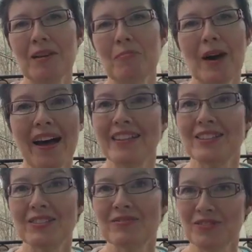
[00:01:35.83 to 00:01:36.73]

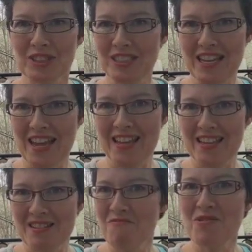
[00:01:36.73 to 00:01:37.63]
But for
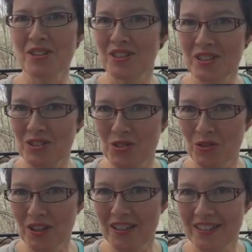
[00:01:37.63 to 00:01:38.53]
today, we're going to
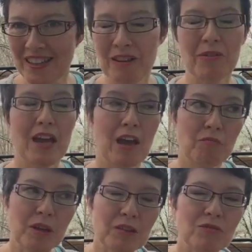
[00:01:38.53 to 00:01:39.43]
enjoy it, and we
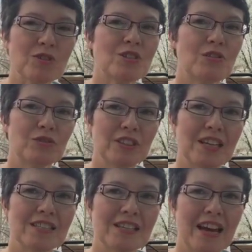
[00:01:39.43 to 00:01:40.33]
have been for several
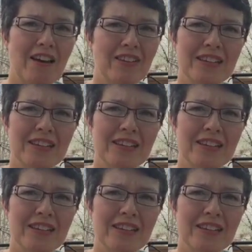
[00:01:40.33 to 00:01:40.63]
days now.